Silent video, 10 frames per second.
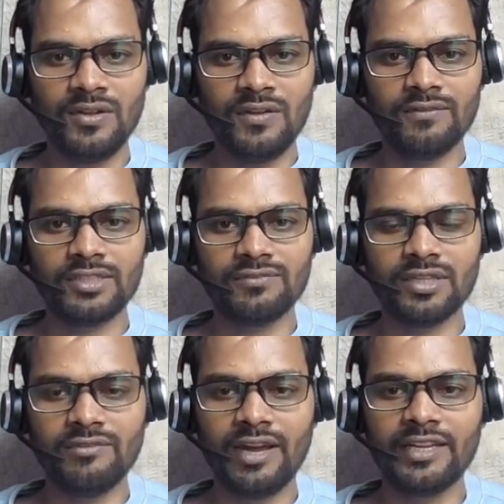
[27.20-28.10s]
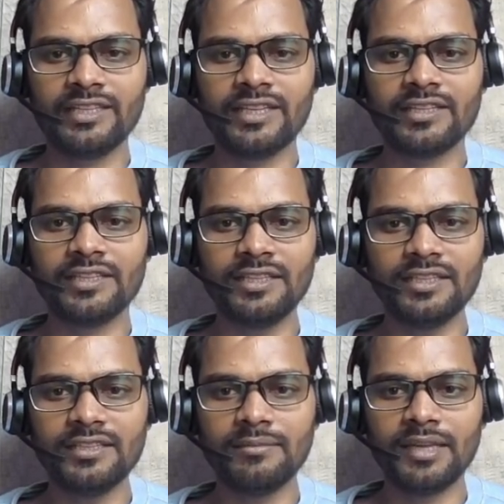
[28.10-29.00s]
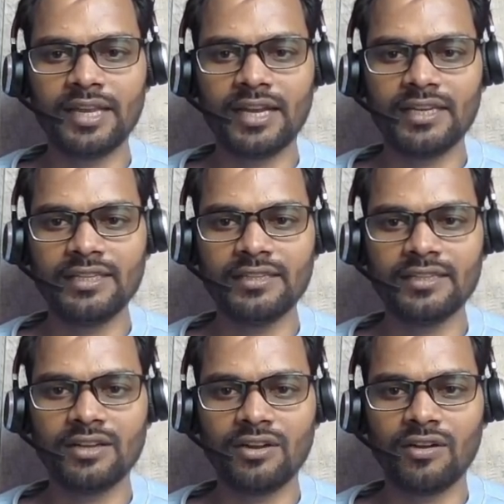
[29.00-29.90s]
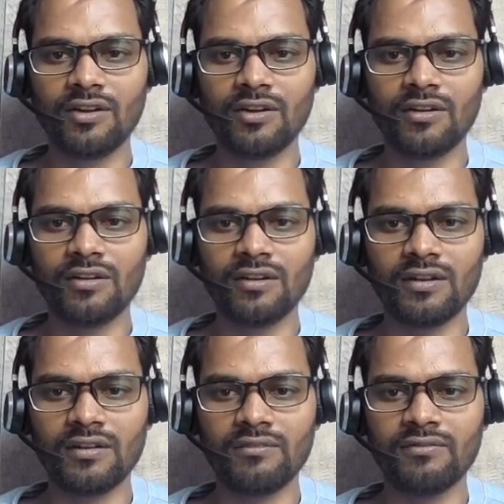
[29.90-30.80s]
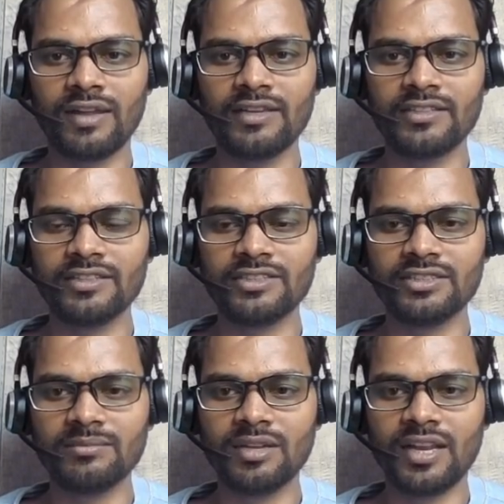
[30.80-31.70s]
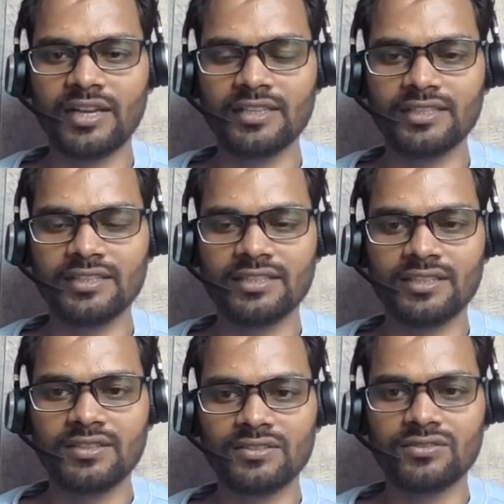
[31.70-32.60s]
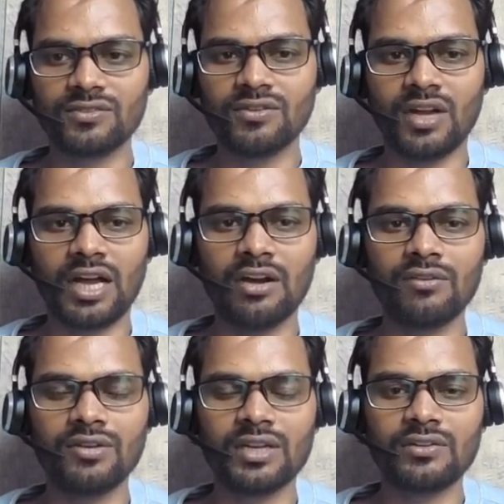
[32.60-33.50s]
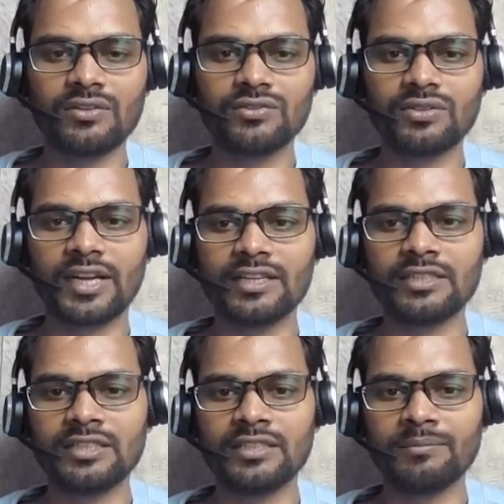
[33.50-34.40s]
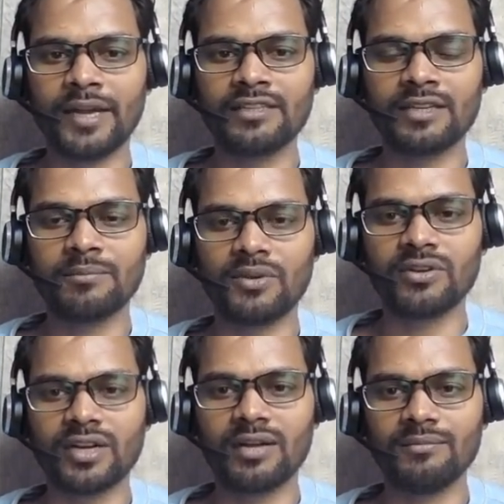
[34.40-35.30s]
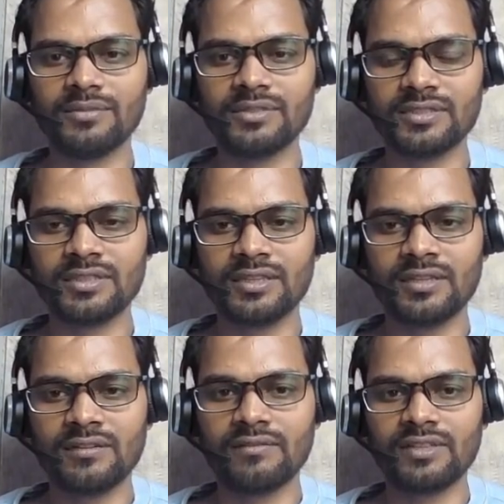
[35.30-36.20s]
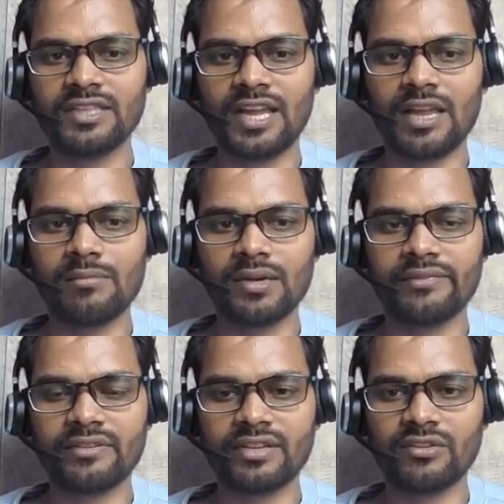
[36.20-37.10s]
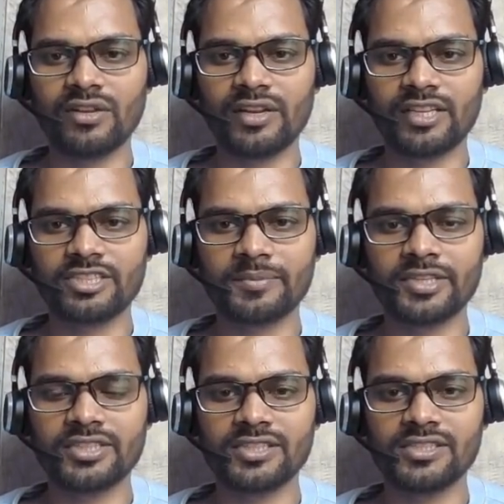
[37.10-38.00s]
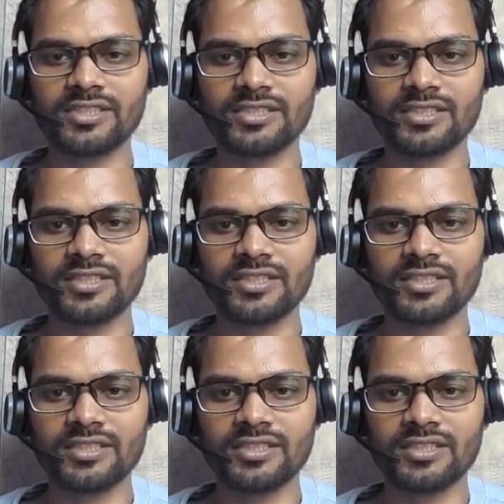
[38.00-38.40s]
which will validate the email ID or validate the Gmail ID. So how we are going to write the Python programs with the help of regular expressions